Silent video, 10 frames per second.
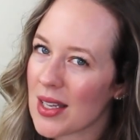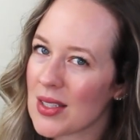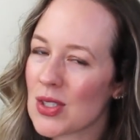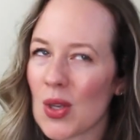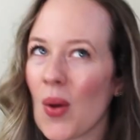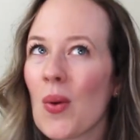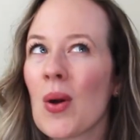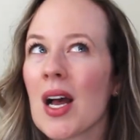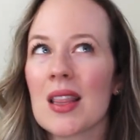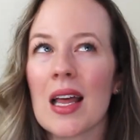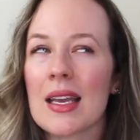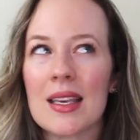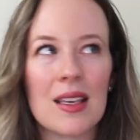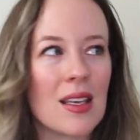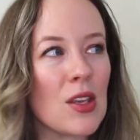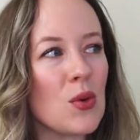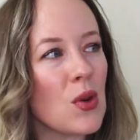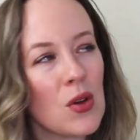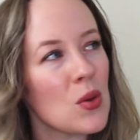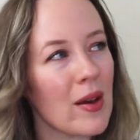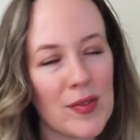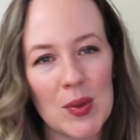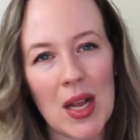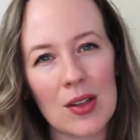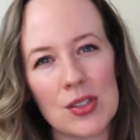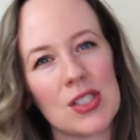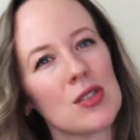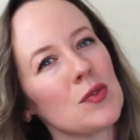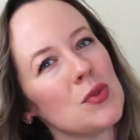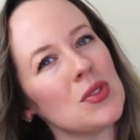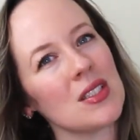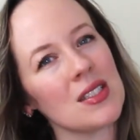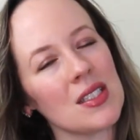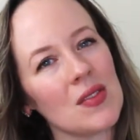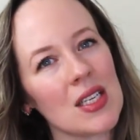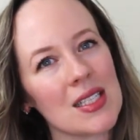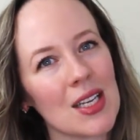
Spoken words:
So, like, you know you have food allergies or food sensitivities